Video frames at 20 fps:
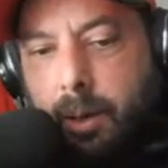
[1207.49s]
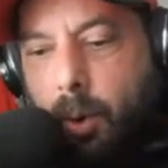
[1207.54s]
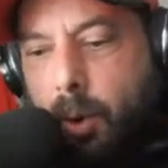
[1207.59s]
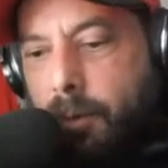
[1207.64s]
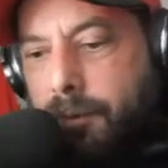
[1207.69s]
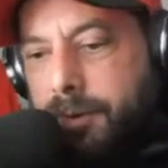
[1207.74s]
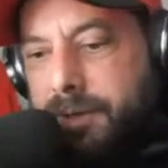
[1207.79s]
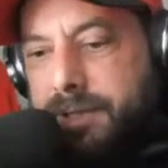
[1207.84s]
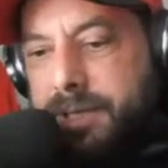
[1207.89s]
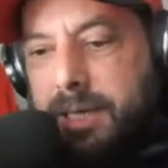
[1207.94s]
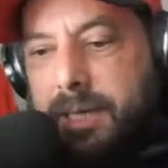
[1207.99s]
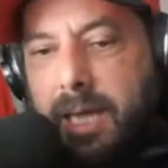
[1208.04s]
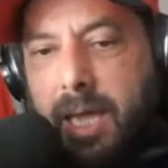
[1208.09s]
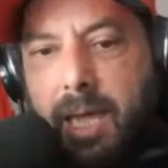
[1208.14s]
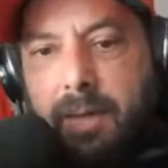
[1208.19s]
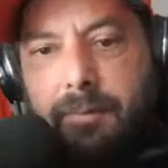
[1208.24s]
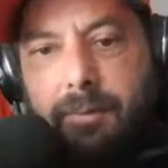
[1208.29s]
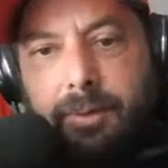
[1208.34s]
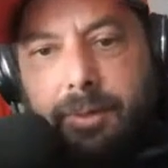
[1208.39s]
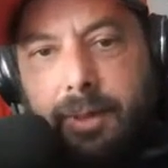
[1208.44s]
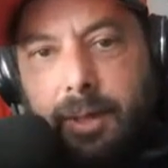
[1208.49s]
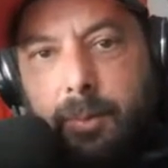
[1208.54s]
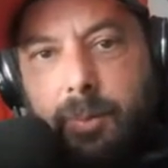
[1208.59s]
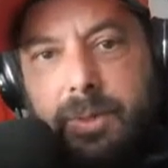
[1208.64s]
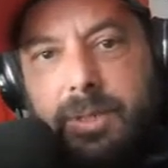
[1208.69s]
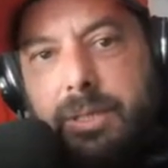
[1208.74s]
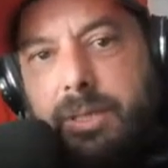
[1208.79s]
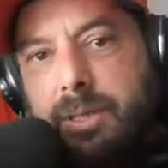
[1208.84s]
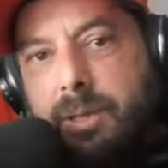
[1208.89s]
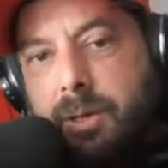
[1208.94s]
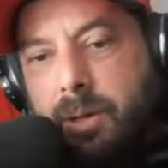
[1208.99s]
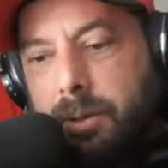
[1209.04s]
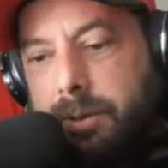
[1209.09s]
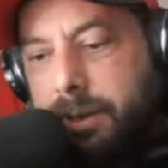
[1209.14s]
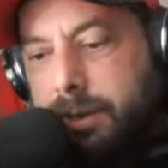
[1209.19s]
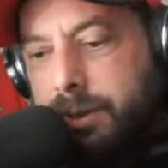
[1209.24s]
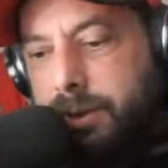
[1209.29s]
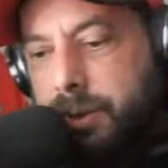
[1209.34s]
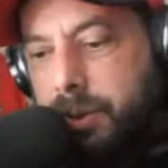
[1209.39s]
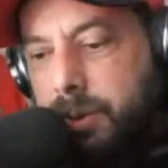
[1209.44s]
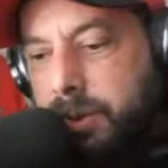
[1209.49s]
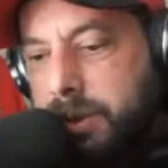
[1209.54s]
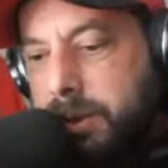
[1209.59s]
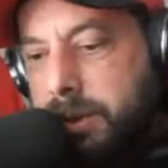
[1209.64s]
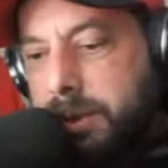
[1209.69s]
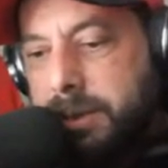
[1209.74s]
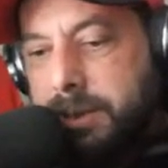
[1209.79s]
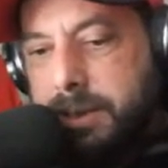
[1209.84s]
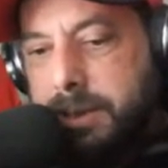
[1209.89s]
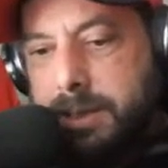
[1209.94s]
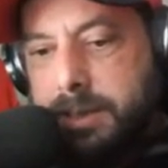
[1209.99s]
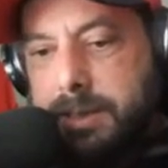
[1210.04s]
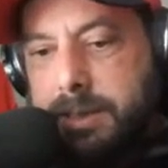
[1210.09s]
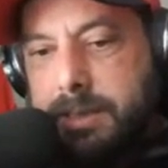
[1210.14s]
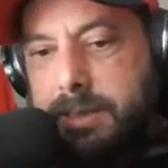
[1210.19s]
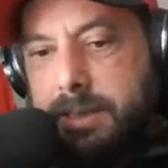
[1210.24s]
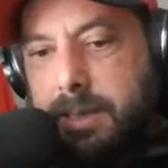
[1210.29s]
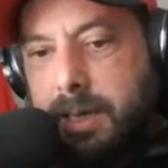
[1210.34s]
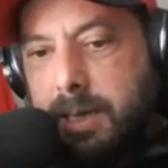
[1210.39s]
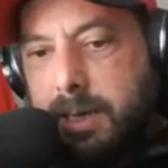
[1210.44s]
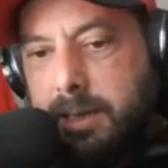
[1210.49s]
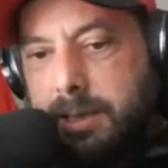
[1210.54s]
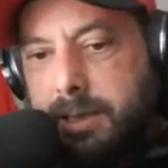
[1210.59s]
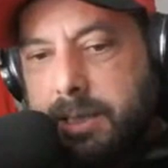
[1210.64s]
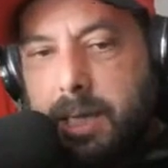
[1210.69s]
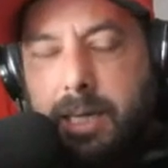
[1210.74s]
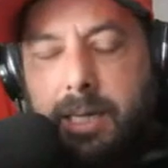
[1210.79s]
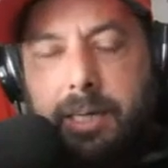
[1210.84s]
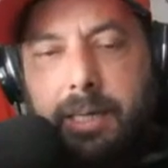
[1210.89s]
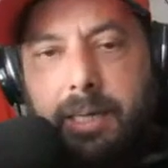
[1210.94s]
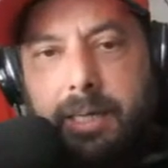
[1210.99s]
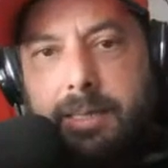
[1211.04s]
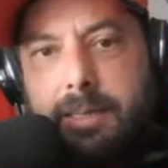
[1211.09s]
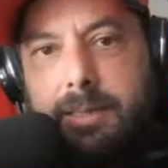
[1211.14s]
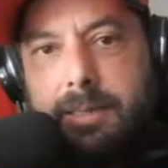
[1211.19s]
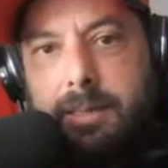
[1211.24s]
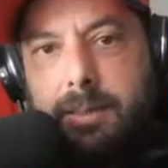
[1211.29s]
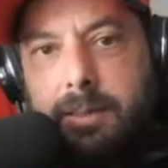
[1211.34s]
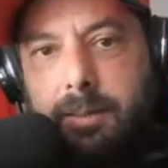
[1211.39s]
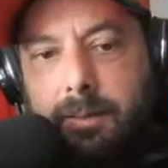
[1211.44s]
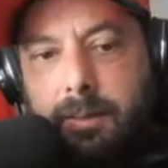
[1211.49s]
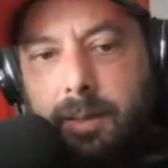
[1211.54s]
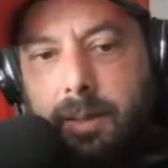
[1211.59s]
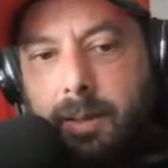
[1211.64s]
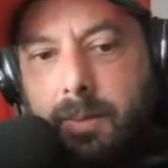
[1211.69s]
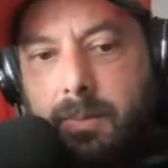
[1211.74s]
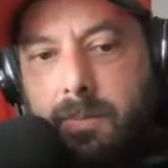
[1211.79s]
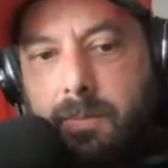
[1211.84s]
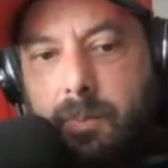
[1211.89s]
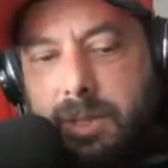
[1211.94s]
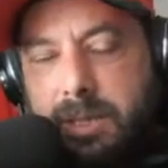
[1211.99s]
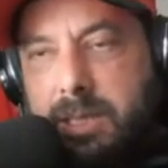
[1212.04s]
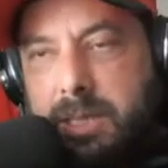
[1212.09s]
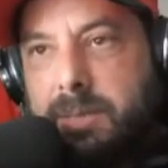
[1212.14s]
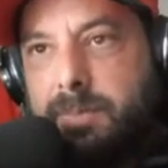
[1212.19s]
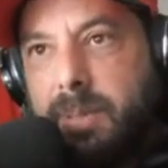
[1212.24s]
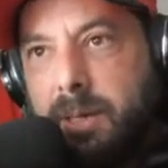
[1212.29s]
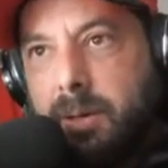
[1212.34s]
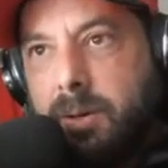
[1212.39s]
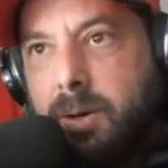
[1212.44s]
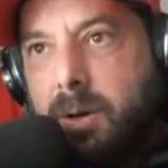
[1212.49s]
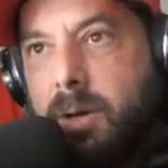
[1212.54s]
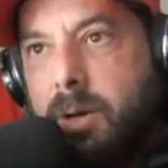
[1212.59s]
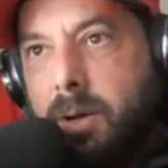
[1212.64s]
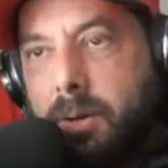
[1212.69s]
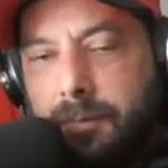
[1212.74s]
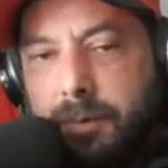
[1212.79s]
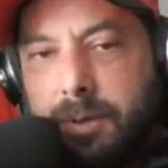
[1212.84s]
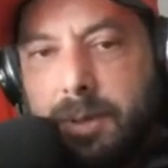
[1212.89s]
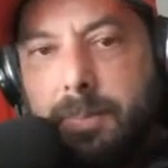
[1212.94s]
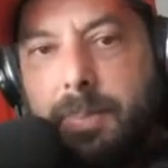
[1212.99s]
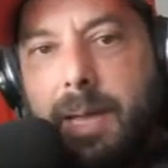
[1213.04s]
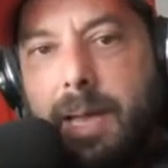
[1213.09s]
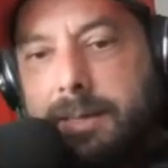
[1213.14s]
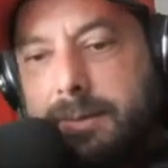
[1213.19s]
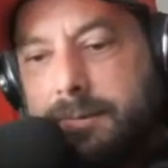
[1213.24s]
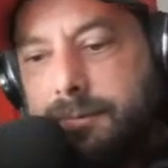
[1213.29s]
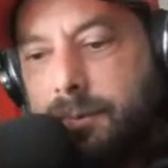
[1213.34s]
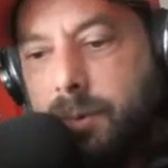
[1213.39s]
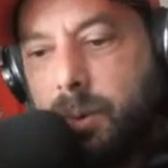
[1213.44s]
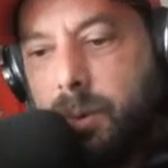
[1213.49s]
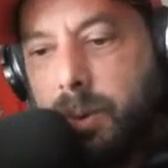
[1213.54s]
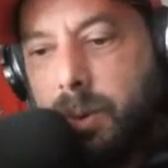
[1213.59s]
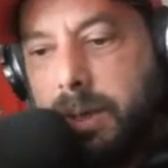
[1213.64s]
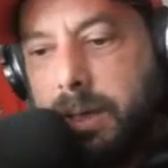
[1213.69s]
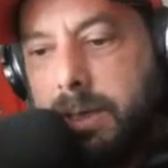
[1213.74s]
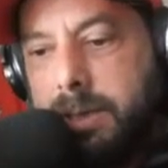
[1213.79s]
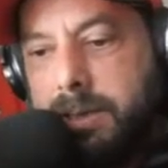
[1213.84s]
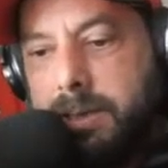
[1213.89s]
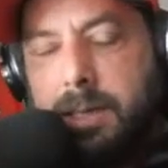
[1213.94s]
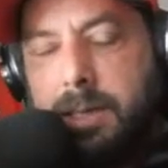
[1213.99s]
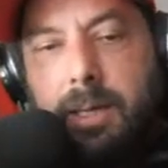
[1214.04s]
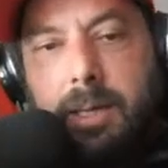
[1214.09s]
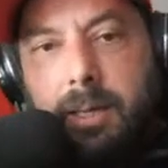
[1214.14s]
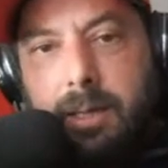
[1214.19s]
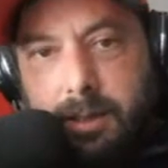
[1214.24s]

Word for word: overseeing everything, which is called a due diligence uh, checklist, um, which has been going on for the past four weeks.